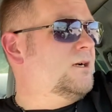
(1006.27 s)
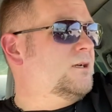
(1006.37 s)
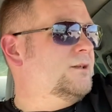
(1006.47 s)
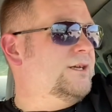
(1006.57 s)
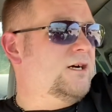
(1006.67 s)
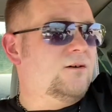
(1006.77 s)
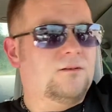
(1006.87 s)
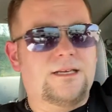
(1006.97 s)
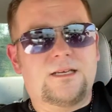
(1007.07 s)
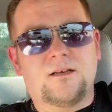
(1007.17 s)
You know,
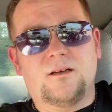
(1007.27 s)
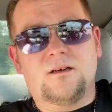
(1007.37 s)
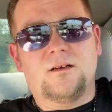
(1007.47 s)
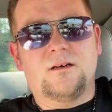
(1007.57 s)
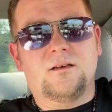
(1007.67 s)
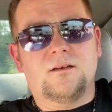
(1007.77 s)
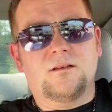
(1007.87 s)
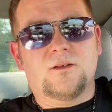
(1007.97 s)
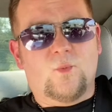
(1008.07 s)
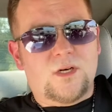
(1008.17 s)
like,
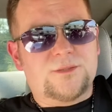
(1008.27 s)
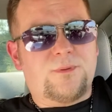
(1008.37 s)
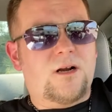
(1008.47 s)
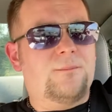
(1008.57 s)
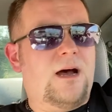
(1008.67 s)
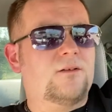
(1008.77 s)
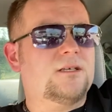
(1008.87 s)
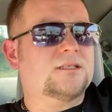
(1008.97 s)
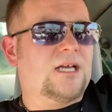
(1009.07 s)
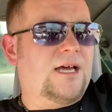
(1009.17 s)
the worst part about
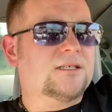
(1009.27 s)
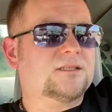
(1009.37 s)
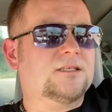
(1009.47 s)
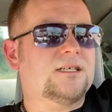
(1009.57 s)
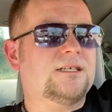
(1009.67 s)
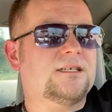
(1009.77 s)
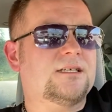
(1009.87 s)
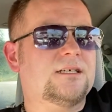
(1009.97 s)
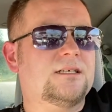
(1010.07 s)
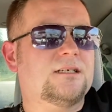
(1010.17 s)
this,
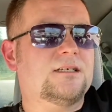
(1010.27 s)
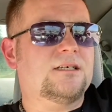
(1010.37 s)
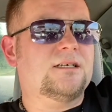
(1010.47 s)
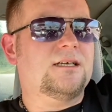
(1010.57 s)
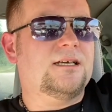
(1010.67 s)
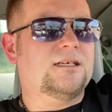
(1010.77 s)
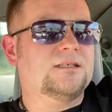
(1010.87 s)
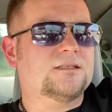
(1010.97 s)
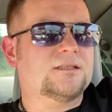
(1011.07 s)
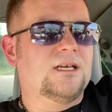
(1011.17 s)
honestly,
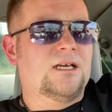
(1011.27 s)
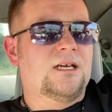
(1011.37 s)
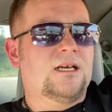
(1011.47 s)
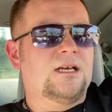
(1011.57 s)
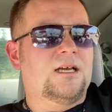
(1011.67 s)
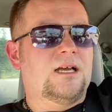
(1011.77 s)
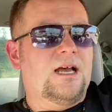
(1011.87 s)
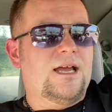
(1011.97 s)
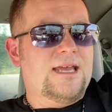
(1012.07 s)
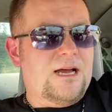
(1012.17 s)
is,
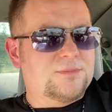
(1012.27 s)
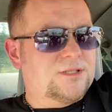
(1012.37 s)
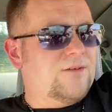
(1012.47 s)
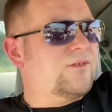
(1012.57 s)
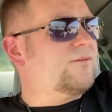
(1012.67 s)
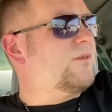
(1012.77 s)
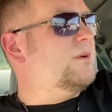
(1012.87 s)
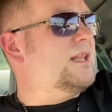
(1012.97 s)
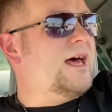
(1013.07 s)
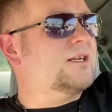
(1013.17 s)
yeah, I'm suffering from
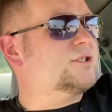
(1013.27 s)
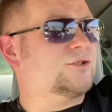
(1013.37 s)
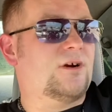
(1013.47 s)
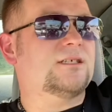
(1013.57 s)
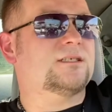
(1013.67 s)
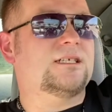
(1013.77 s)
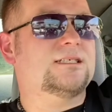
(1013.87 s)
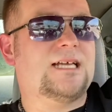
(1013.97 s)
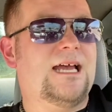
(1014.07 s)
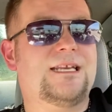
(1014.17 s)
a lot of stress and
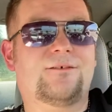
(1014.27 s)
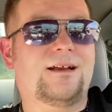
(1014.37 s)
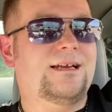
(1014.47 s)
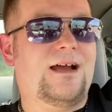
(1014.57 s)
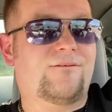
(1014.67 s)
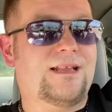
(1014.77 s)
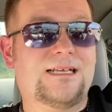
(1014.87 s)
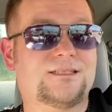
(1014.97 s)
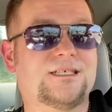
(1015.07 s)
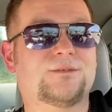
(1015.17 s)
anxiety right now for the
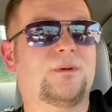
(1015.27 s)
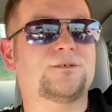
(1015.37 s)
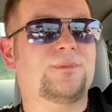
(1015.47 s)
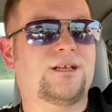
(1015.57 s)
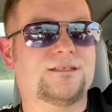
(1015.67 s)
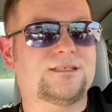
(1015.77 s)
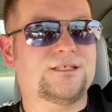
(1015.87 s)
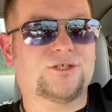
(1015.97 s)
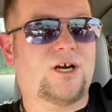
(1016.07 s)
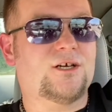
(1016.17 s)
last 6 months because of
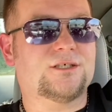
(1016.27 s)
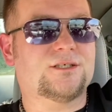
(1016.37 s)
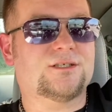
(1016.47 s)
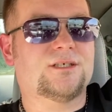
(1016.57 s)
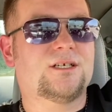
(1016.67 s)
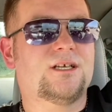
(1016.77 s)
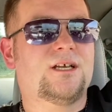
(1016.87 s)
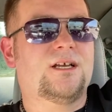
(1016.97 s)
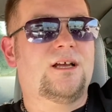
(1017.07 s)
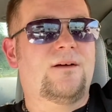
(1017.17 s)
these charges.
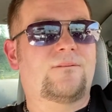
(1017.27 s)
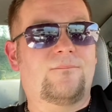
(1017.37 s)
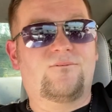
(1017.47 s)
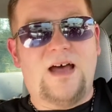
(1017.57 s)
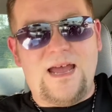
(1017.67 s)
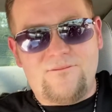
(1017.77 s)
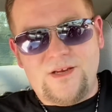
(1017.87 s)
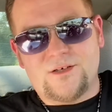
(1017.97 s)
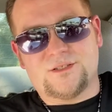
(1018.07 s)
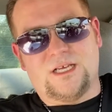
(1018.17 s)
From 5
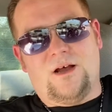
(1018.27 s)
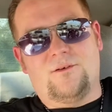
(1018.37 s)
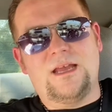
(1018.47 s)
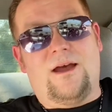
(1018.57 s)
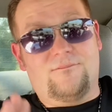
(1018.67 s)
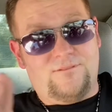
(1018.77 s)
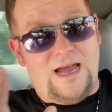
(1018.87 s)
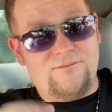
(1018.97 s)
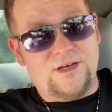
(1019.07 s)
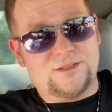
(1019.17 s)
years ago. Yeah,
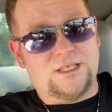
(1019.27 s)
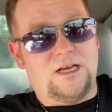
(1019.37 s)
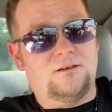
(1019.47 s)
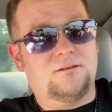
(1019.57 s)
5 years ago.